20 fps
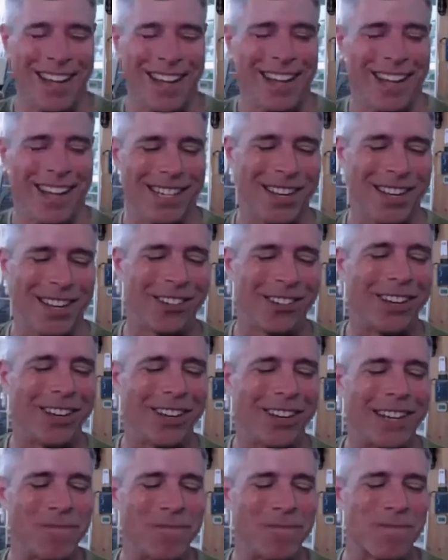so
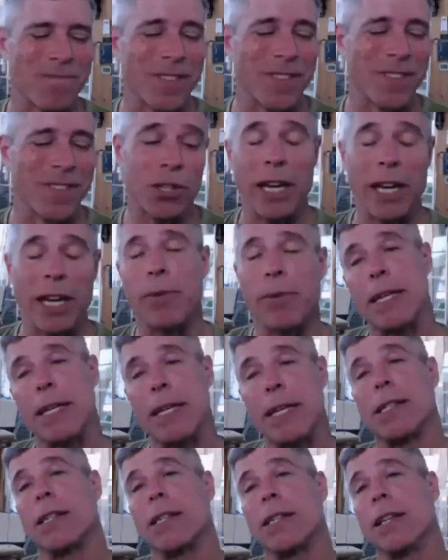um, so
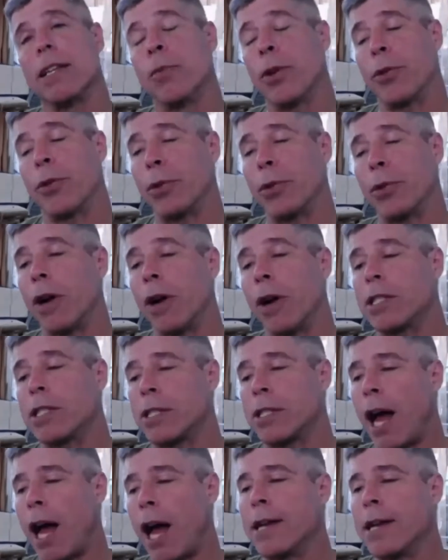anyways, with regards to
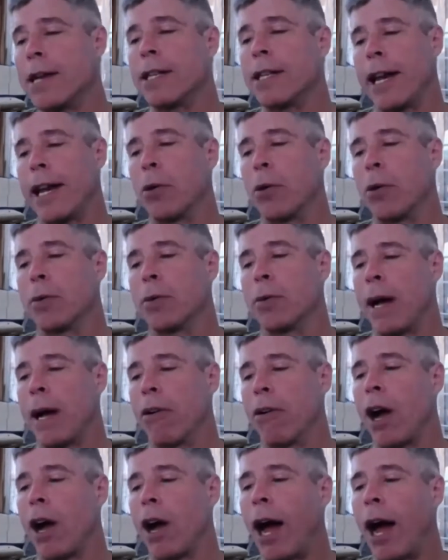sizing and output
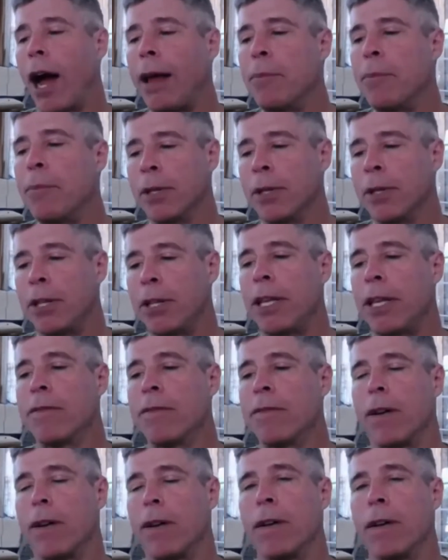power, I
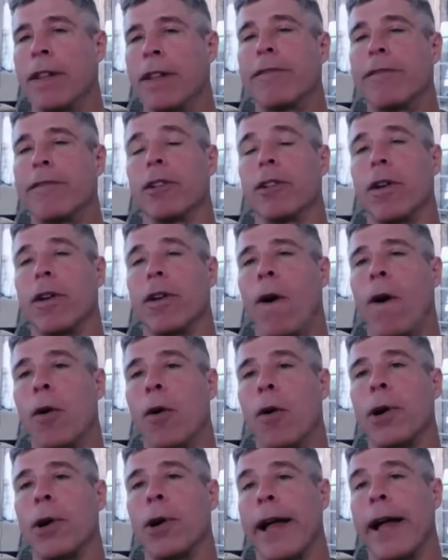believe that for
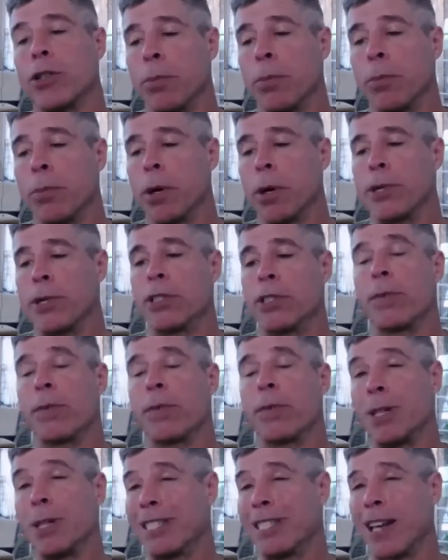all practical purposes,
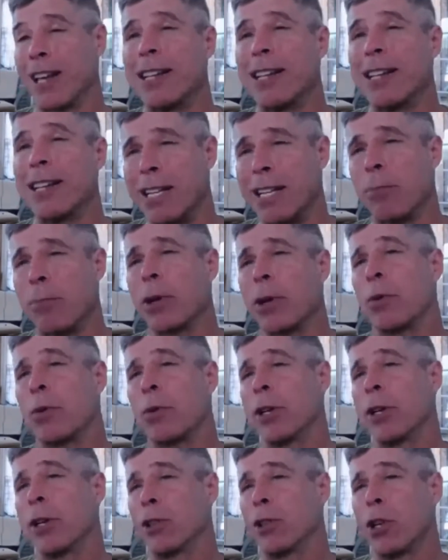from a design standpoint, like
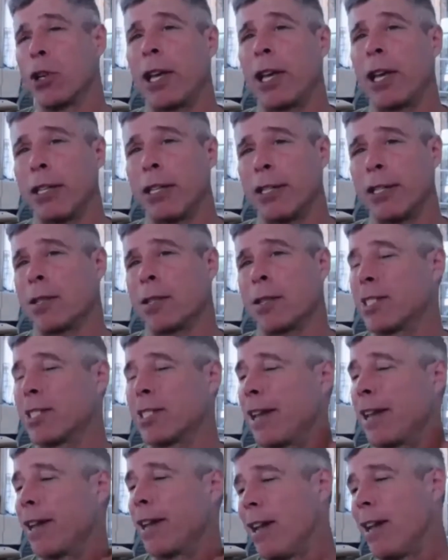when you're looking at a system
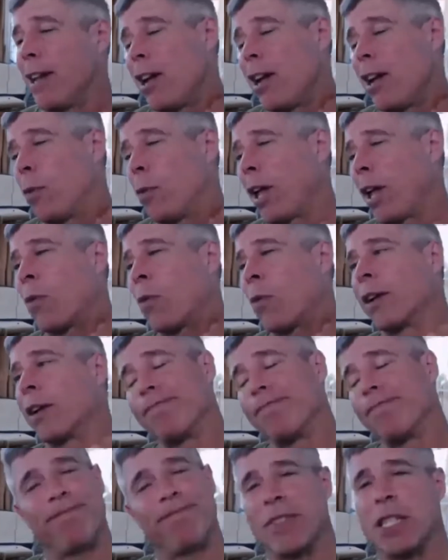saying, well, I want
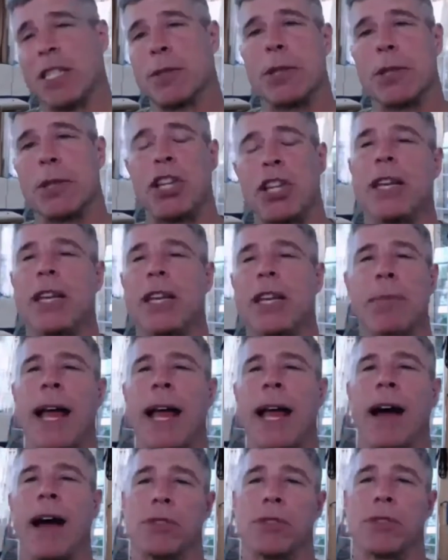this much heat in my
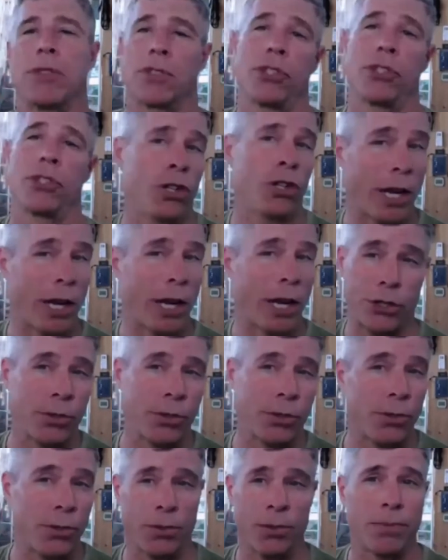house, should I
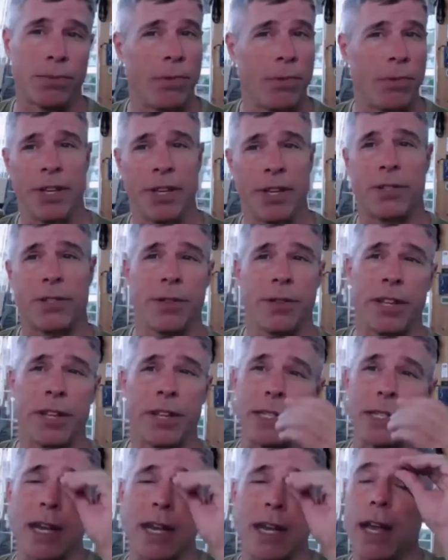choose this or
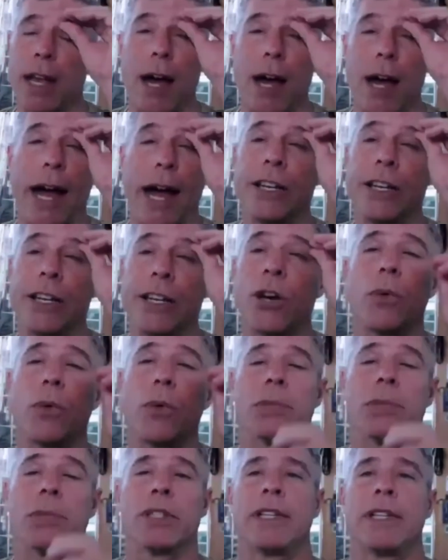this? I
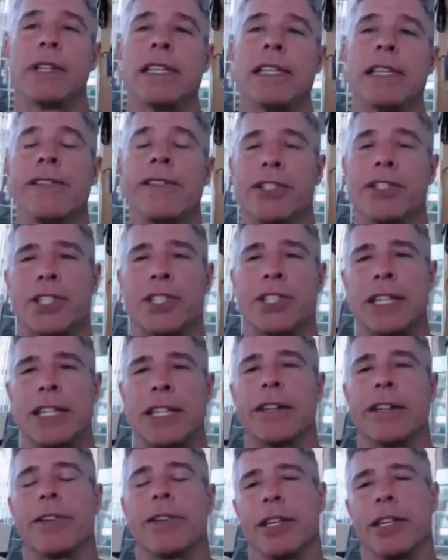don't believe there's a
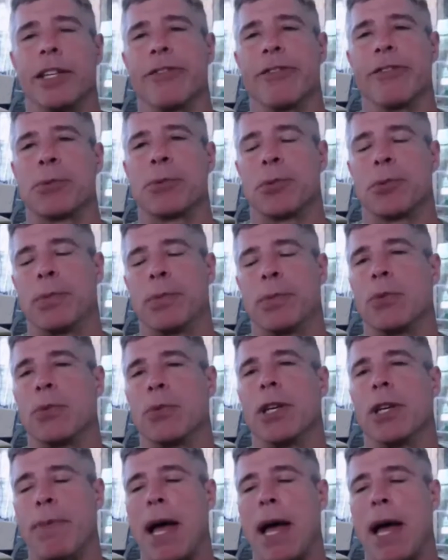significant difference
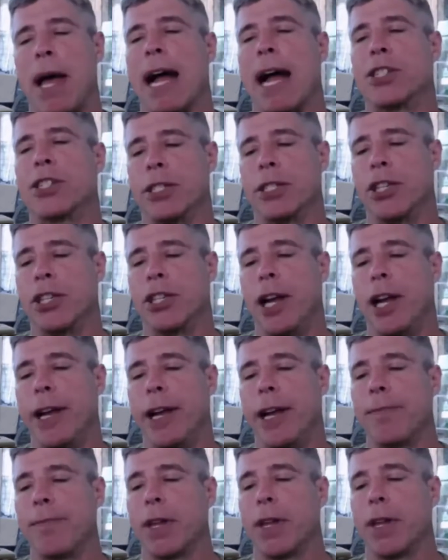between a batch and a
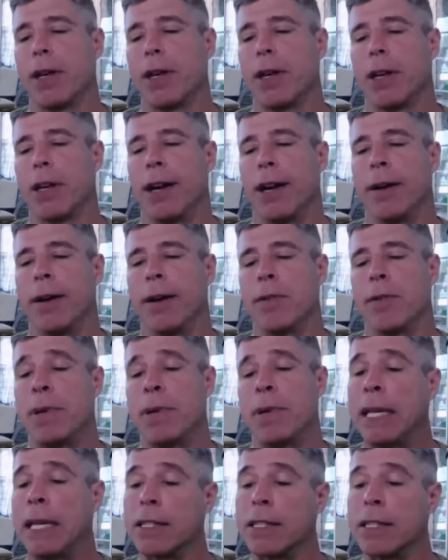J. Um, the
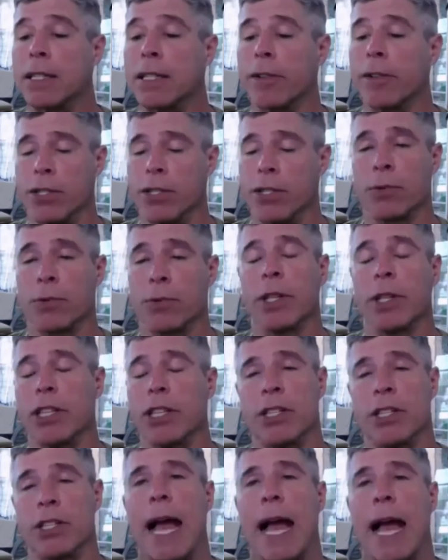biggest difference is really
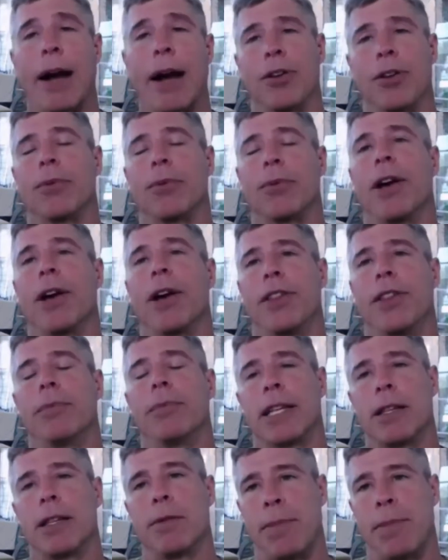just how you run them.
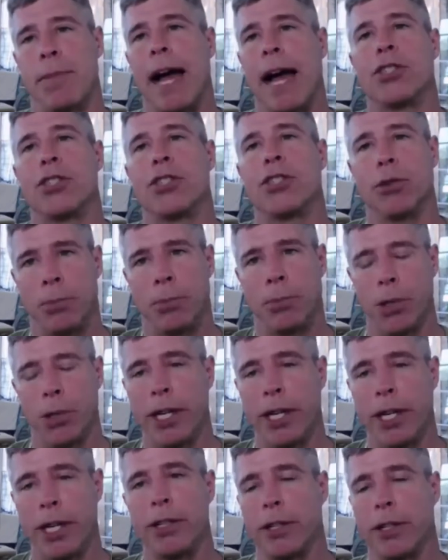Like the batch, you'll put
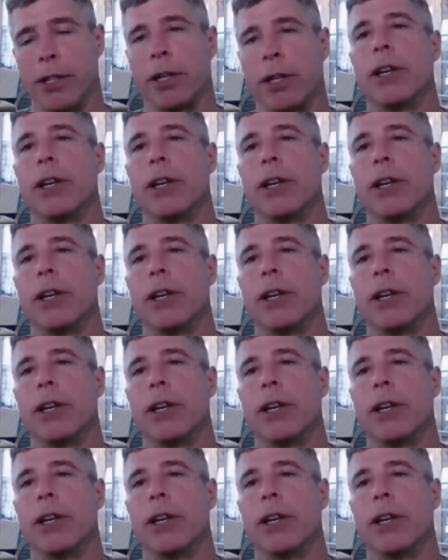in your